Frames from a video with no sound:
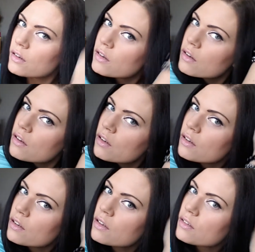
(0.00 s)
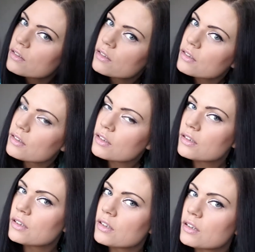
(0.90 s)

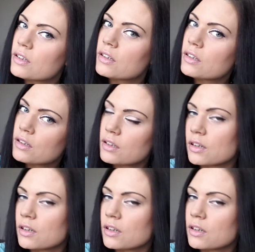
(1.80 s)
No one is speaking in this clip.